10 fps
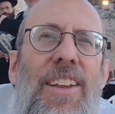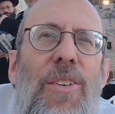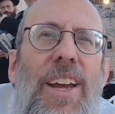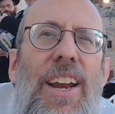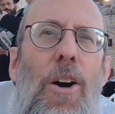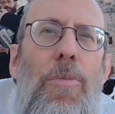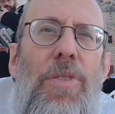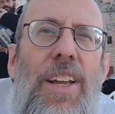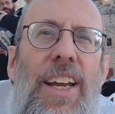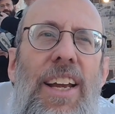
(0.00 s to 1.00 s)
we can
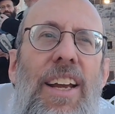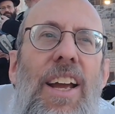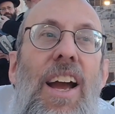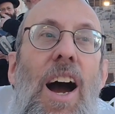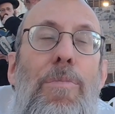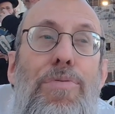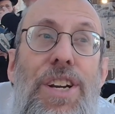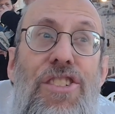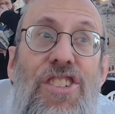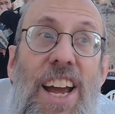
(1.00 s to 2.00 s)
hopefully
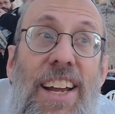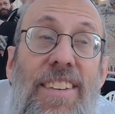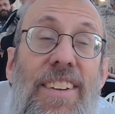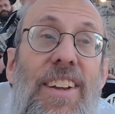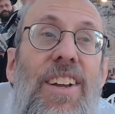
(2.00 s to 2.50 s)
appreciate